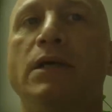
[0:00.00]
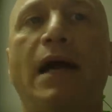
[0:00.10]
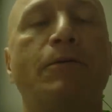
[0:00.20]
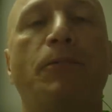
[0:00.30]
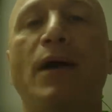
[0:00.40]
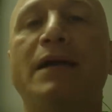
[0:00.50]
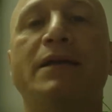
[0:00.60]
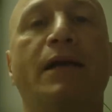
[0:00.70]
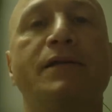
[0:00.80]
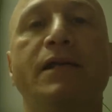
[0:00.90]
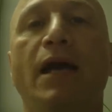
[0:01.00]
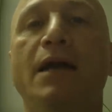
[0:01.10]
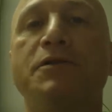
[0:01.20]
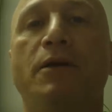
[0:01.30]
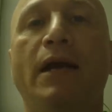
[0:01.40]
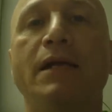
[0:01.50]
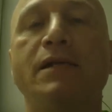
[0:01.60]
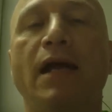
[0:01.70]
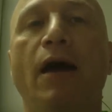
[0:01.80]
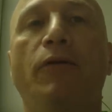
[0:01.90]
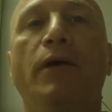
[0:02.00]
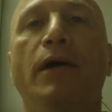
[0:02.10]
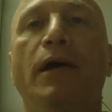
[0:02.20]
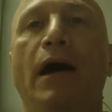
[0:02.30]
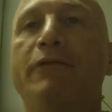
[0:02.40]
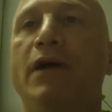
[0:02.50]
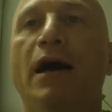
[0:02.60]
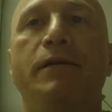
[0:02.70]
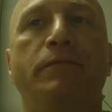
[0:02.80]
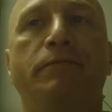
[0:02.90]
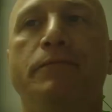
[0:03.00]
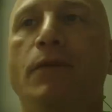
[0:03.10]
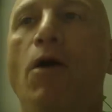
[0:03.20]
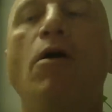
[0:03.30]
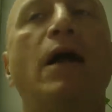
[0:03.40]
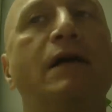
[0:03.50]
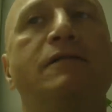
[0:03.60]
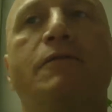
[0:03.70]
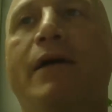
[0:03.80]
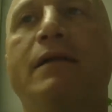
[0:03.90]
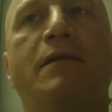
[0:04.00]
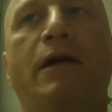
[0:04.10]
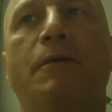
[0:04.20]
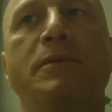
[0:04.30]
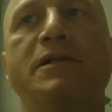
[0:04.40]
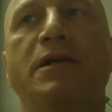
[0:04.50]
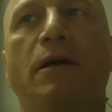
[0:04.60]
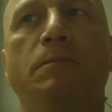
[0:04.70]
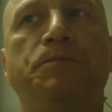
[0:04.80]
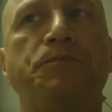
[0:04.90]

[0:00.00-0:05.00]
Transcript: chiropractic is the answer, hands down. I've got all kinds of great therapies here.